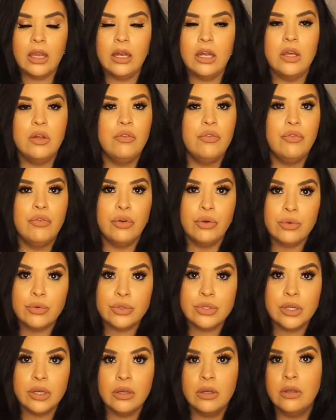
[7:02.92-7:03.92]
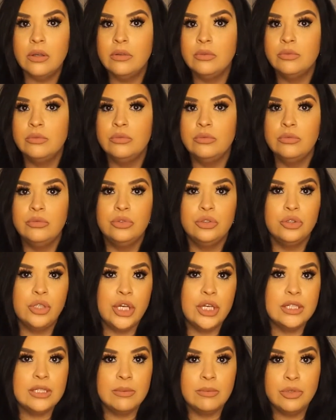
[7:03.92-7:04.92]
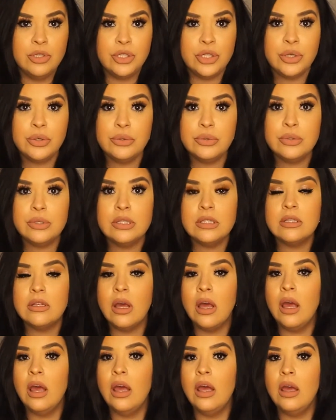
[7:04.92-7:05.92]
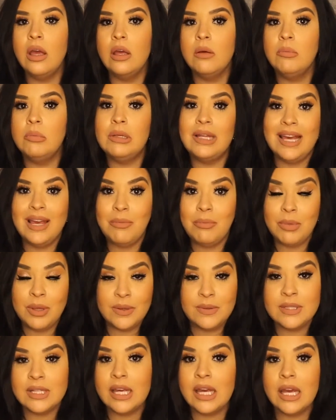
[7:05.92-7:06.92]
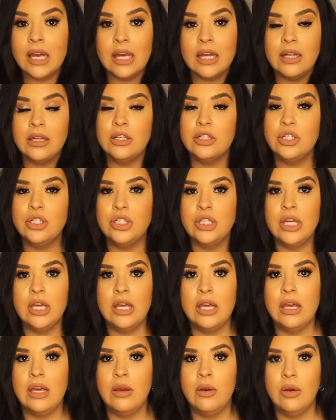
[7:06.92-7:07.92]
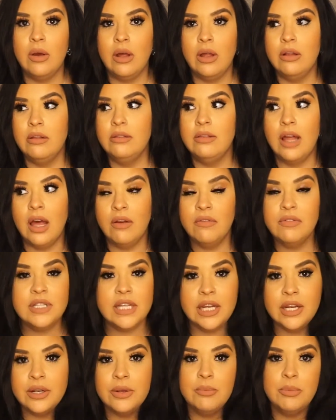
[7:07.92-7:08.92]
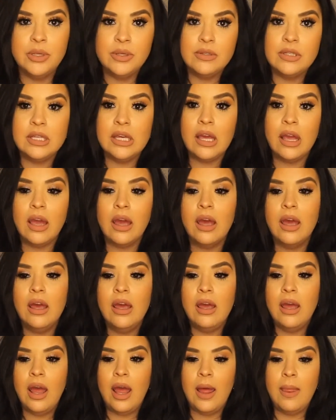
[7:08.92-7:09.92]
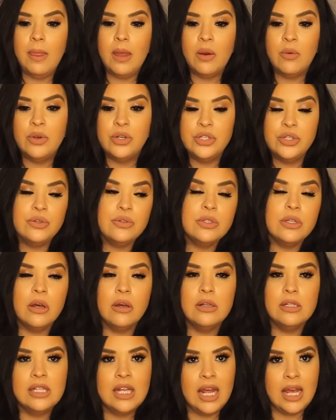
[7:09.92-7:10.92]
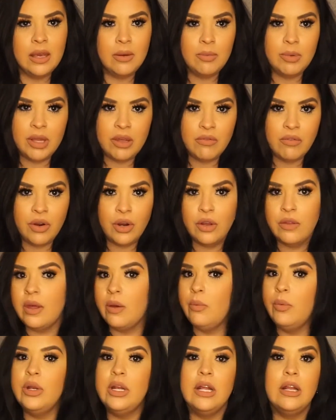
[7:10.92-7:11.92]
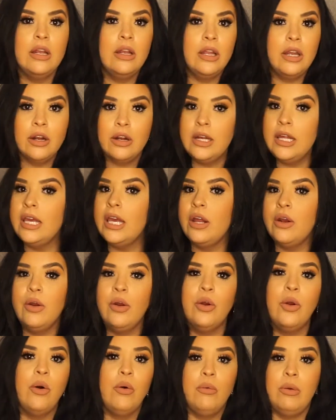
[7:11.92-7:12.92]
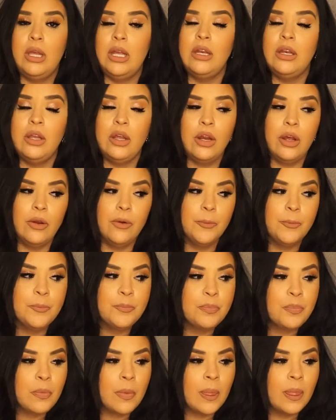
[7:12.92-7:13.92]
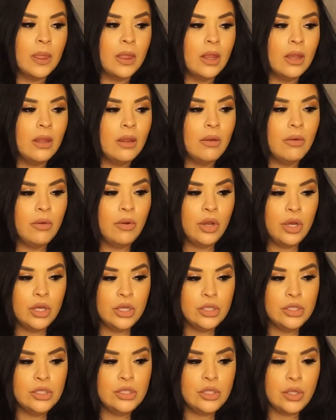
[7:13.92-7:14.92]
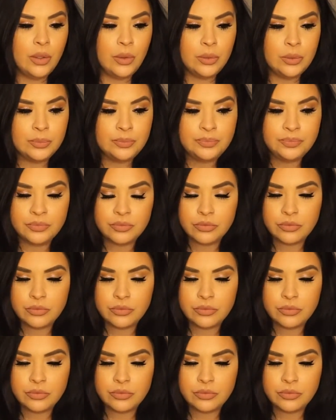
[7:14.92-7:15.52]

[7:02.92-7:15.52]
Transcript: could eat fruit, drink some juice, play music. She loved to hear music, and there were 2 songs that I could play for her that would literally get her going, you know. So